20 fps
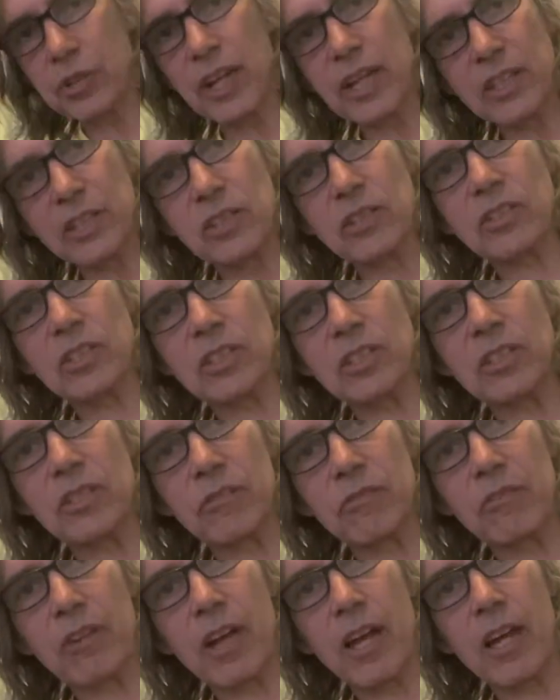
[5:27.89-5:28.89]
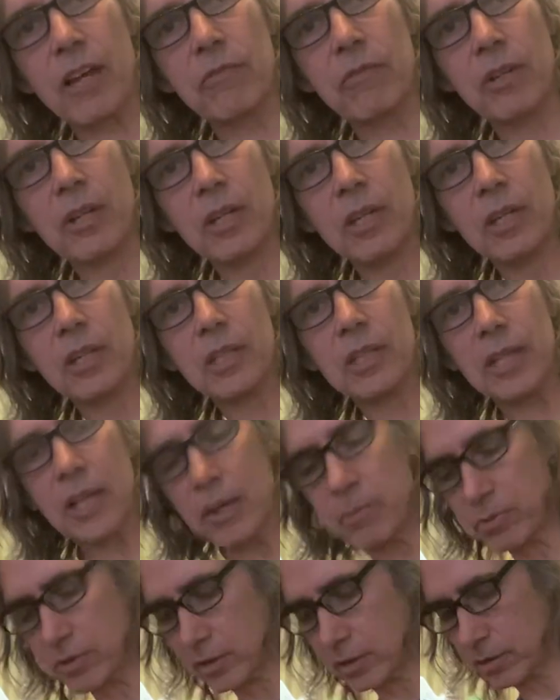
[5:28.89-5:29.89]
1965
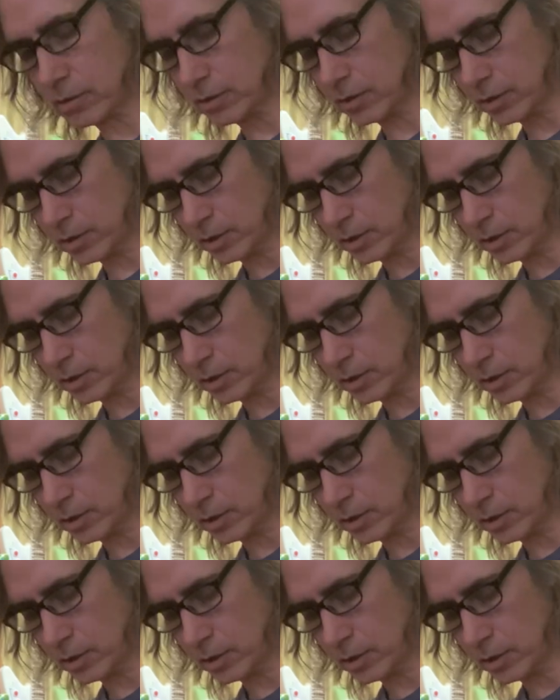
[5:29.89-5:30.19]
Gibson,